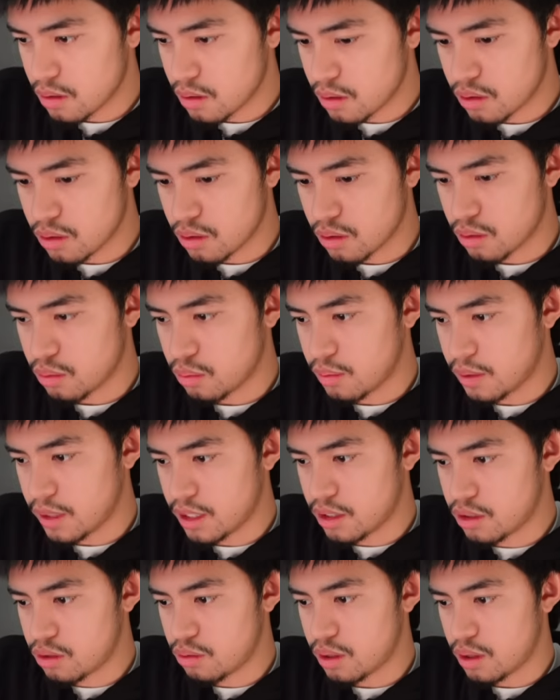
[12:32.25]
So one
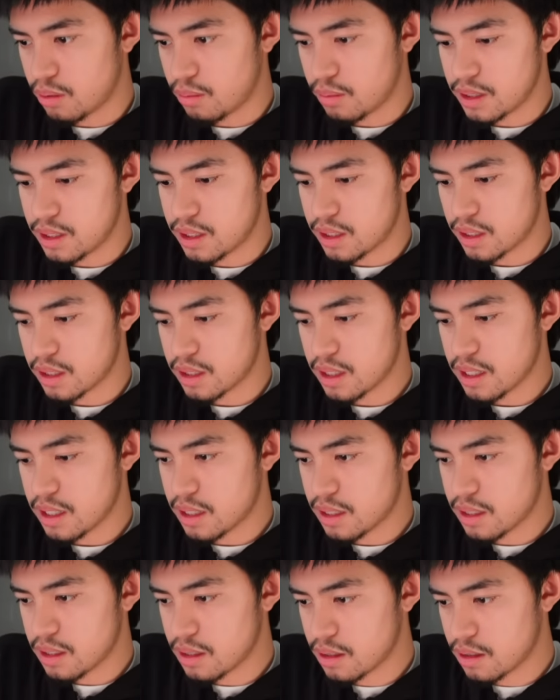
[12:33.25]
ninety-two dot one
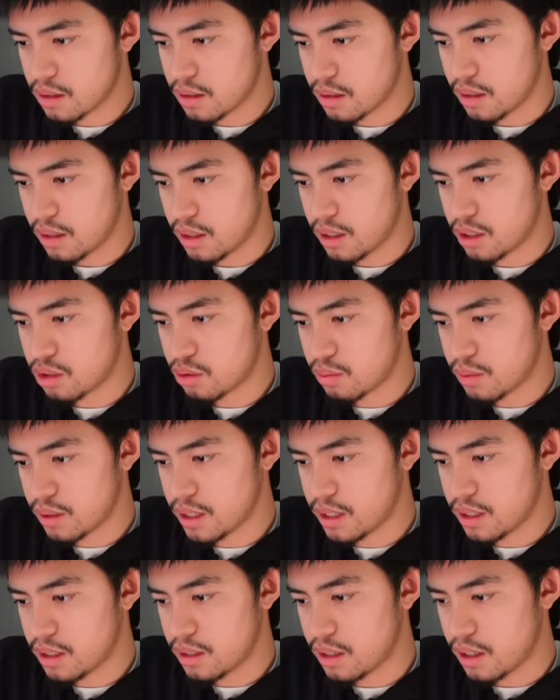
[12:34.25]
sixty-eight dot
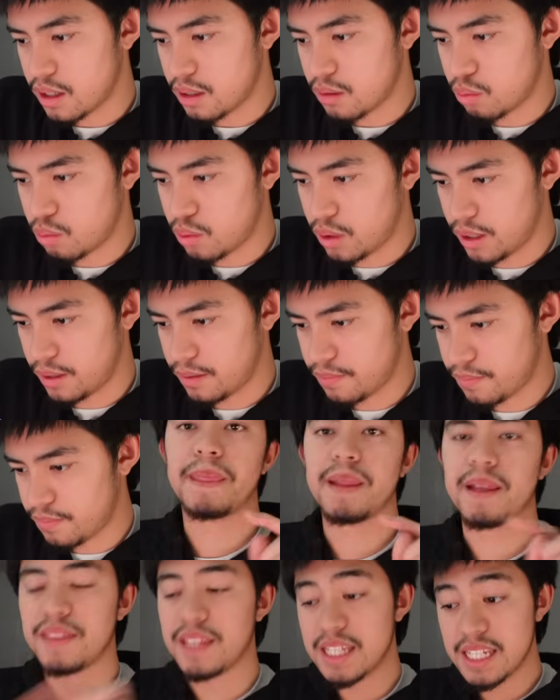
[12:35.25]
twenty dot one.
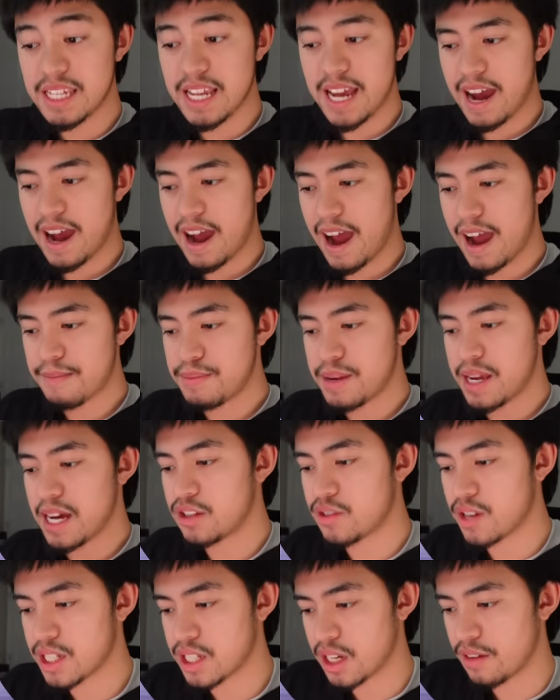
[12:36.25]
This is the I P
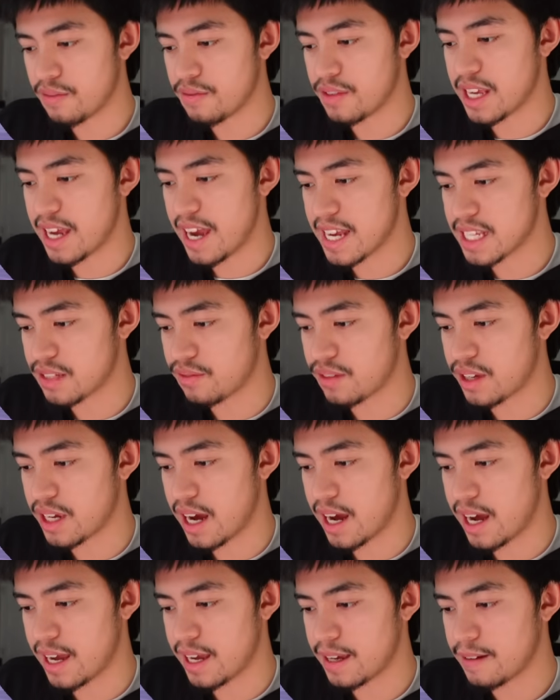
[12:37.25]
address of the S V
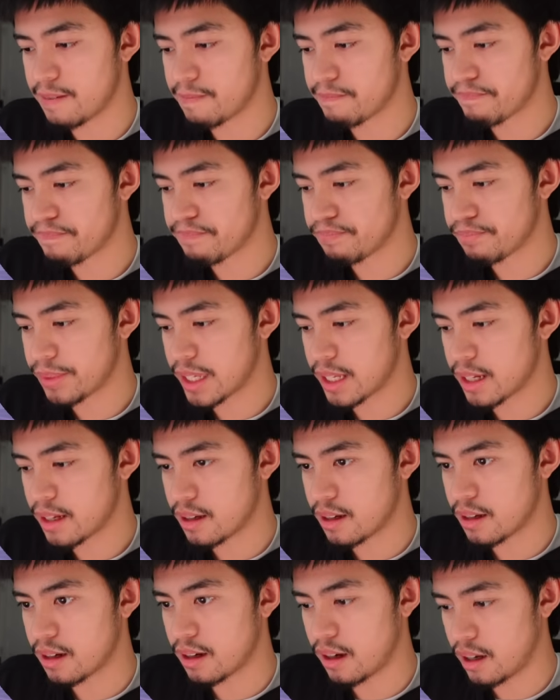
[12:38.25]
I
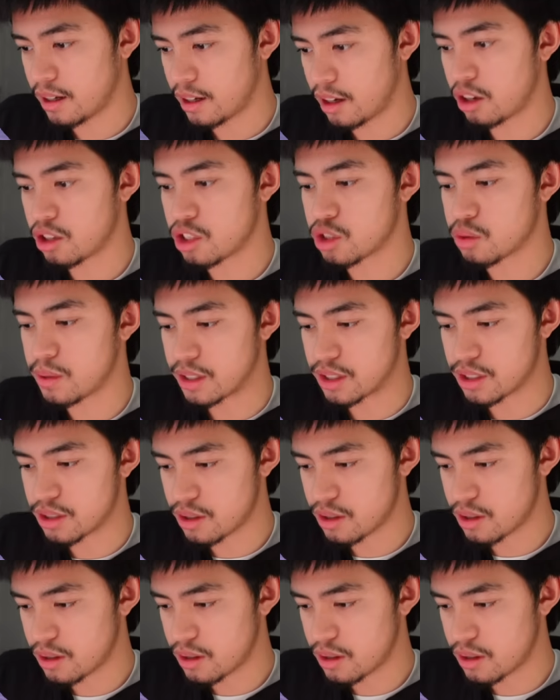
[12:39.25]
on our switch.